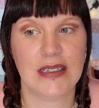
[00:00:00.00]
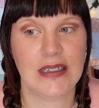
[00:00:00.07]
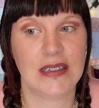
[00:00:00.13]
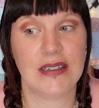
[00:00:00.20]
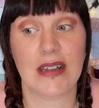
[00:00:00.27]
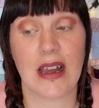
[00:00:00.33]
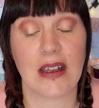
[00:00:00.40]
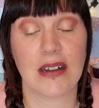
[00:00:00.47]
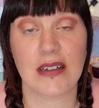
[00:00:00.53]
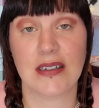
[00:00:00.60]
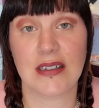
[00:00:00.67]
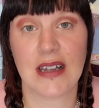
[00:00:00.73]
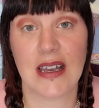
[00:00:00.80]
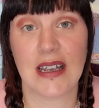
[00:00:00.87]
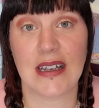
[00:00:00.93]
Is that going to
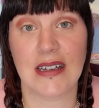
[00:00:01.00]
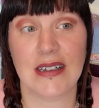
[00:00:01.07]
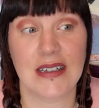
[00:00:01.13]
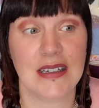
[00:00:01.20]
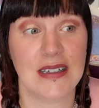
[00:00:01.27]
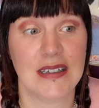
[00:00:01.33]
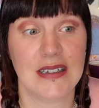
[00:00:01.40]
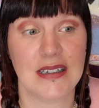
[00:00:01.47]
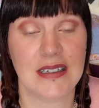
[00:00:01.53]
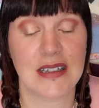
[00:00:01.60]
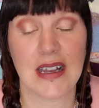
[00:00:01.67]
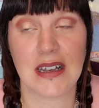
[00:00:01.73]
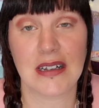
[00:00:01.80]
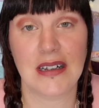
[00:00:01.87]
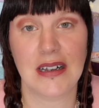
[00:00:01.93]
stay? Is
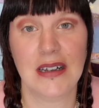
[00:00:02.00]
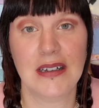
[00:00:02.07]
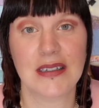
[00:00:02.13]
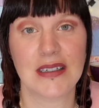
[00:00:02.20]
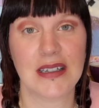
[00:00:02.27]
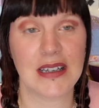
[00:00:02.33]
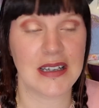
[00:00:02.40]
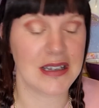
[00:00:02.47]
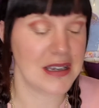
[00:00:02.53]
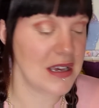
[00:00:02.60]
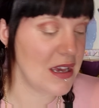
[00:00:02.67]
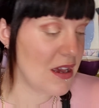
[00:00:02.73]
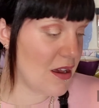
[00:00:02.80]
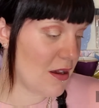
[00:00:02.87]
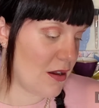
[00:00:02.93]
that going to last here?
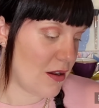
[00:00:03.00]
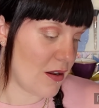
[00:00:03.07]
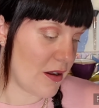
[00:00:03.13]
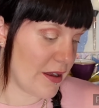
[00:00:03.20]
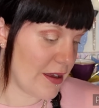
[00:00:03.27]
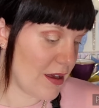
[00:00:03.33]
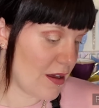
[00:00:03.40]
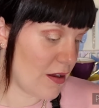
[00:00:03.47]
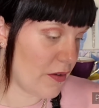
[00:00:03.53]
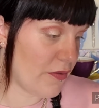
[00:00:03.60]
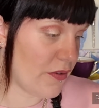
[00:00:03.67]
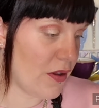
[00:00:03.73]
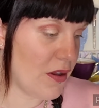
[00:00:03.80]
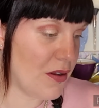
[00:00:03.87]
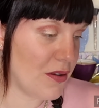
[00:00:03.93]
I have
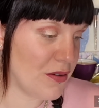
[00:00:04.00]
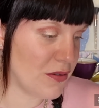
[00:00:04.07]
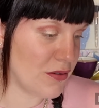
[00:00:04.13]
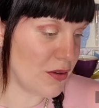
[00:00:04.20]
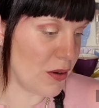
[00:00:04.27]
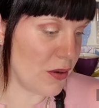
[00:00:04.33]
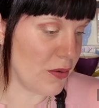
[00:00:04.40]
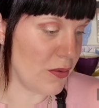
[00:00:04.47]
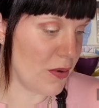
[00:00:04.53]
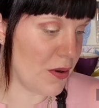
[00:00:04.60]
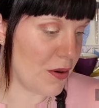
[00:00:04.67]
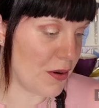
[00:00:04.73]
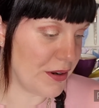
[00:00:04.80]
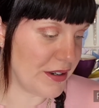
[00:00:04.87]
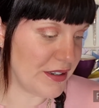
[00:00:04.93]
no
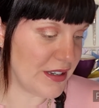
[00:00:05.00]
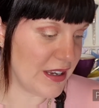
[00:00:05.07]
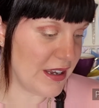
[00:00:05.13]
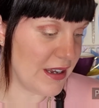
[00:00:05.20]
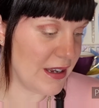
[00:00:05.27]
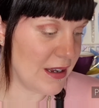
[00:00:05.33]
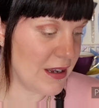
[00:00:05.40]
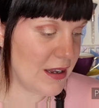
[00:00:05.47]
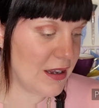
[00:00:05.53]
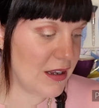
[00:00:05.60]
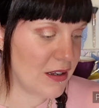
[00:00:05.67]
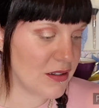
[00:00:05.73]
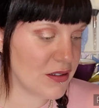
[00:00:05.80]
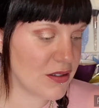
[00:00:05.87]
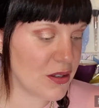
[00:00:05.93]
idea.
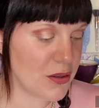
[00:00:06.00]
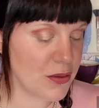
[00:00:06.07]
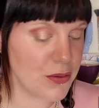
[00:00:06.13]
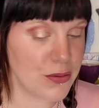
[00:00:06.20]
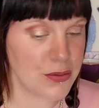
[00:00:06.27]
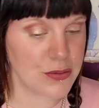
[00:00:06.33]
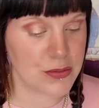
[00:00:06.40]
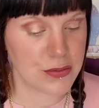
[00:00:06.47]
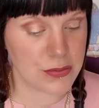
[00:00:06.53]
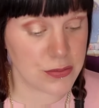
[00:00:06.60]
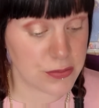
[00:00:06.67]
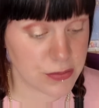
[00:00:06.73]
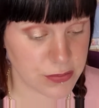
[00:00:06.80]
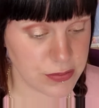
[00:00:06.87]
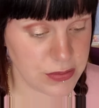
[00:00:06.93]
So
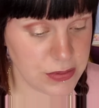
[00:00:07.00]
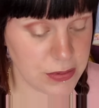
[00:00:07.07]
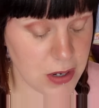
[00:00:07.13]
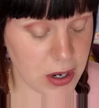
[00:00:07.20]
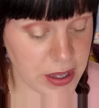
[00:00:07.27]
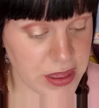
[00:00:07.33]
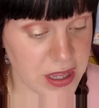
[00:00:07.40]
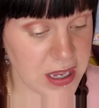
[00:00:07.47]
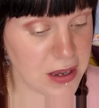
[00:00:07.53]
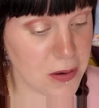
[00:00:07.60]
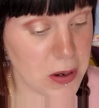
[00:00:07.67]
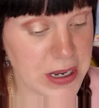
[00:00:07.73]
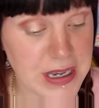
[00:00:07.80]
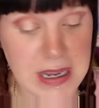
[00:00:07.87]
I think I